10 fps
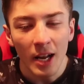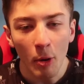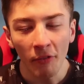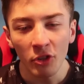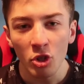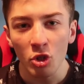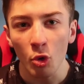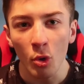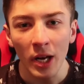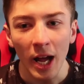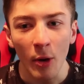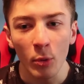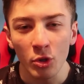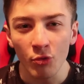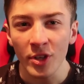Now after school, I
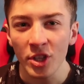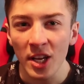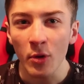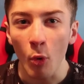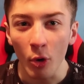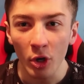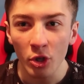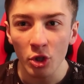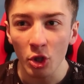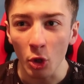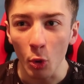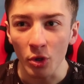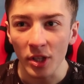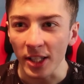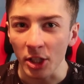was originally wanting to go
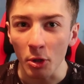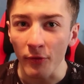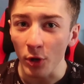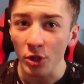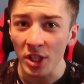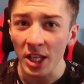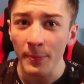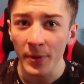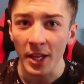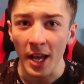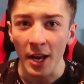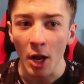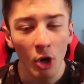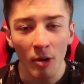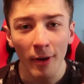to like university, but then
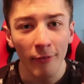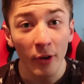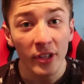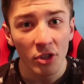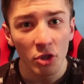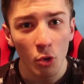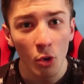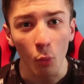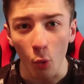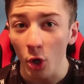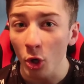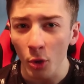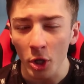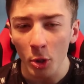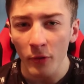none of my friends at school were
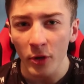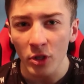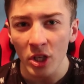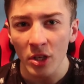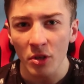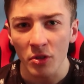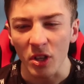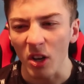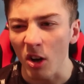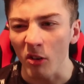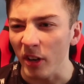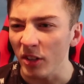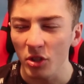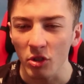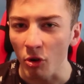going to university, so I was like,
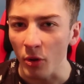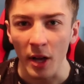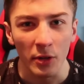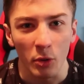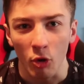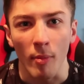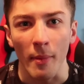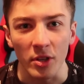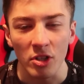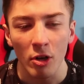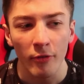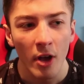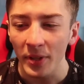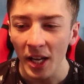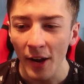alright, screw that, I don't want to go by myself.
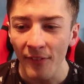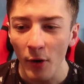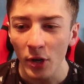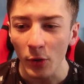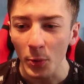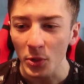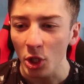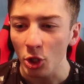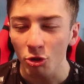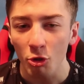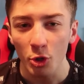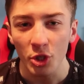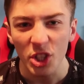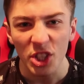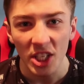But then I found out there was an
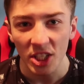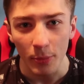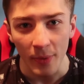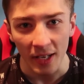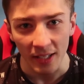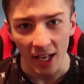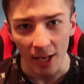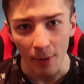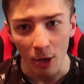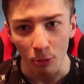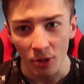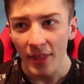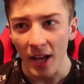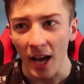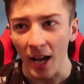atrocious system that came out
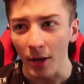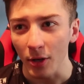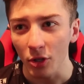that